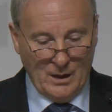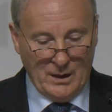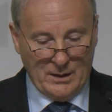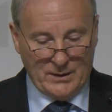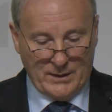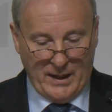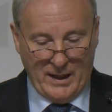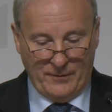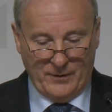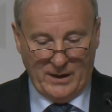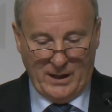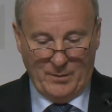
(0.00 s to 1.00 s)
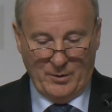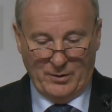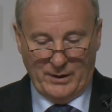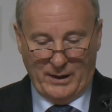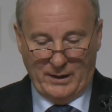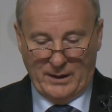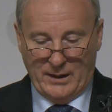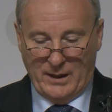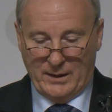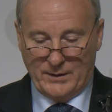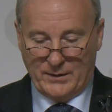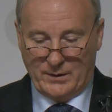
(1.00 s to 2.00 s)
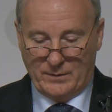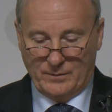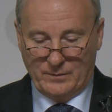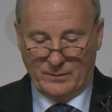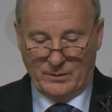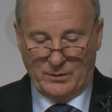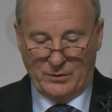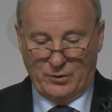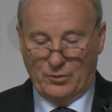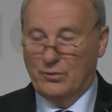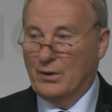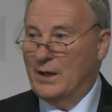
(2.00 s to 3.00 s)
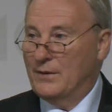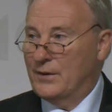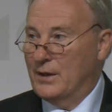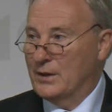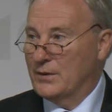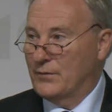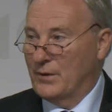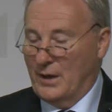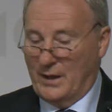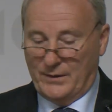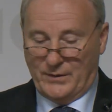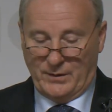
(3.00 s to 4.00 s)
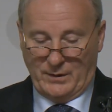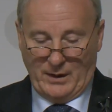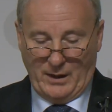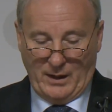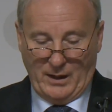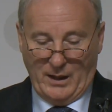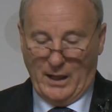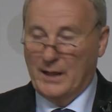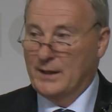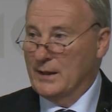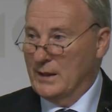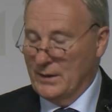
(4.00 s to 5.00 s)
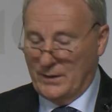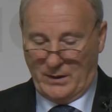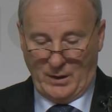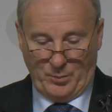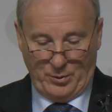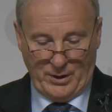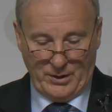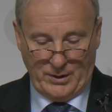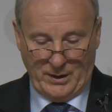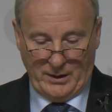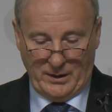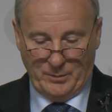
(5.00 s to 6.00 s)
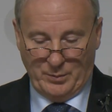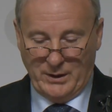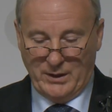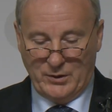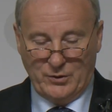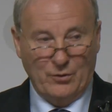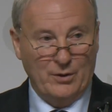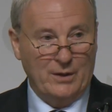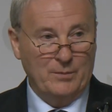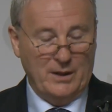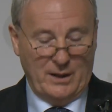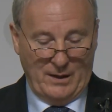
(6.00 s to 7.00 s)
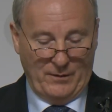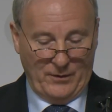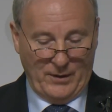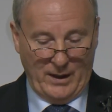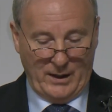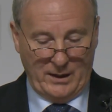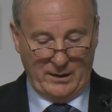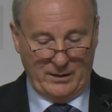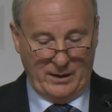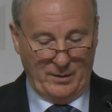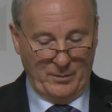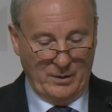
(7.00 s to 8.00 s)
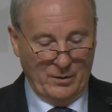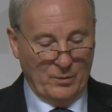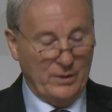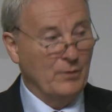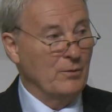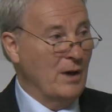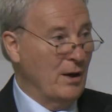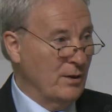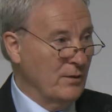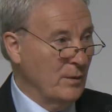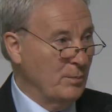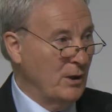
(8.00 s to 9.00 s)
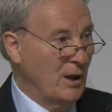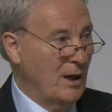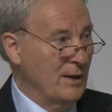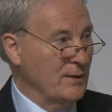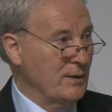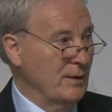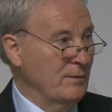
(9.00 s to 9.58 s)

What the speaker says: Staff at AMO and LAS do great things for us, and it is appreciated. Please join me in thanking them with a round of applause.